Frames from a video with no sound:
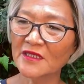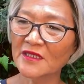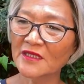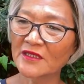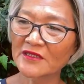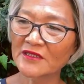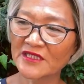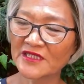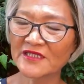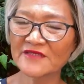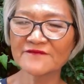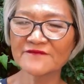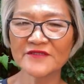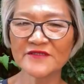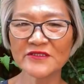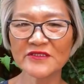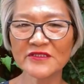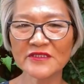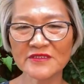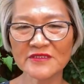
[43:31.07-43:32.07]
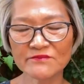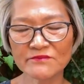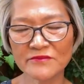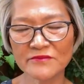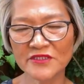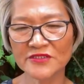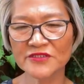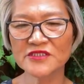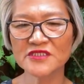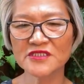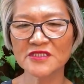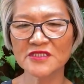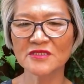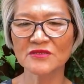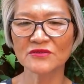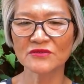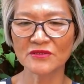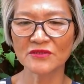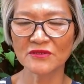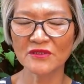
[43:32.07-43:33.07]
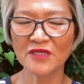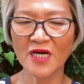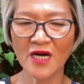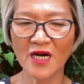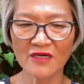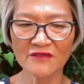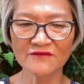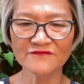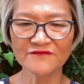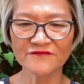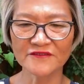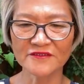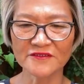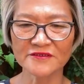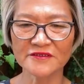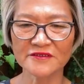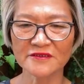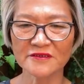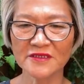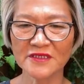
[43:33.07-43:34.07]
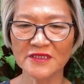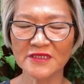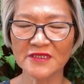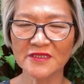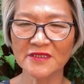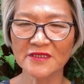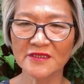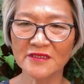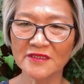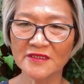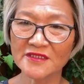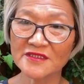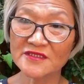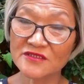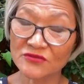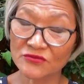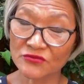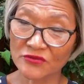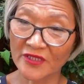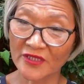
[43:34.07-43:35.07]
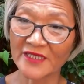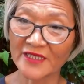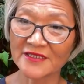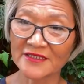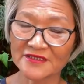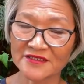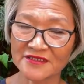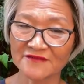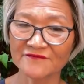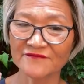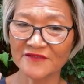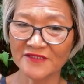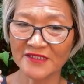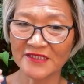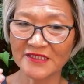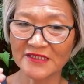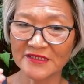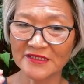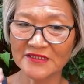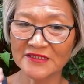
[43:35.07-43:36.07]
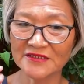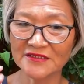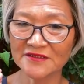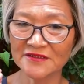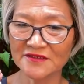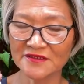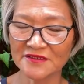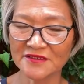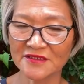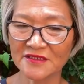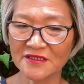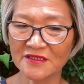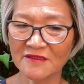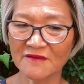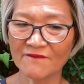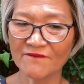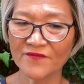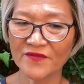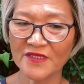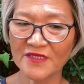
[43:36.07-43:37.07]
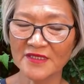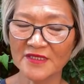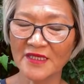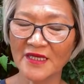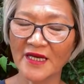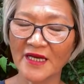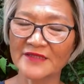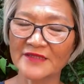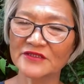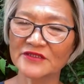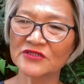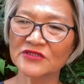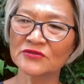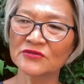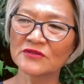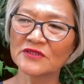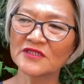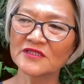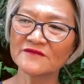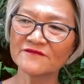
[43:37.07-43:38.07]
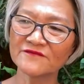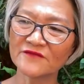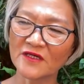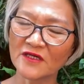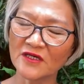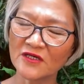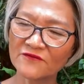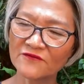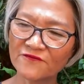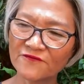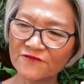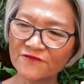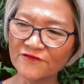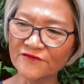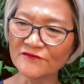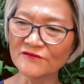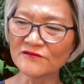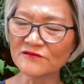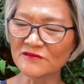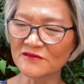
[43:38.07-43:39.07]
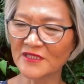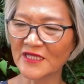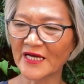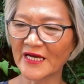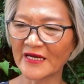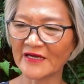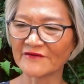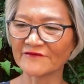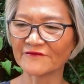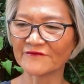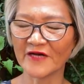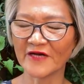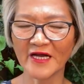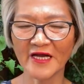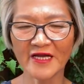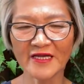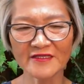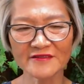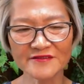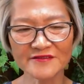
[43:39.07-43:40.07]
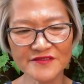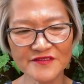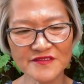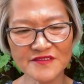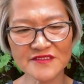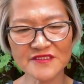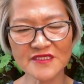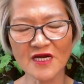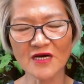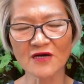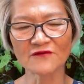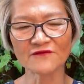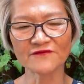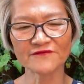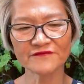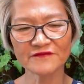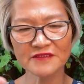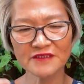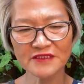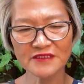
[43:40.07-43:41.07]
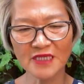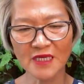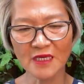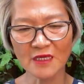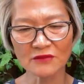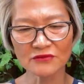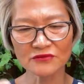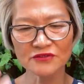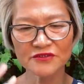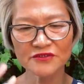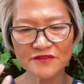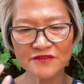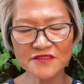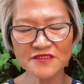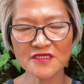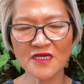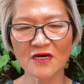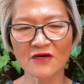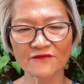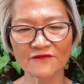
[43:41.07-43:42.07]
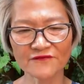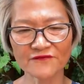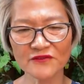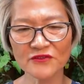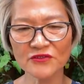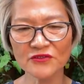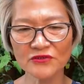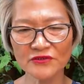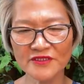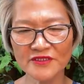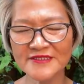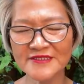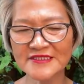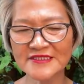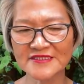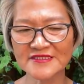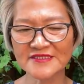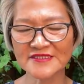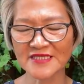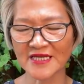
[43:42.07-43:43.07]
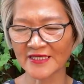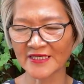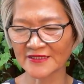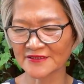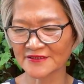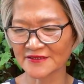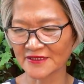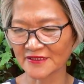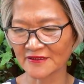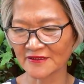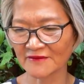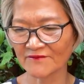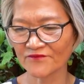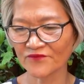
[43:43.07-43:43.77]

Living in material comfort is relatively easy. And you live a full life, and self-doubt, self-criticizing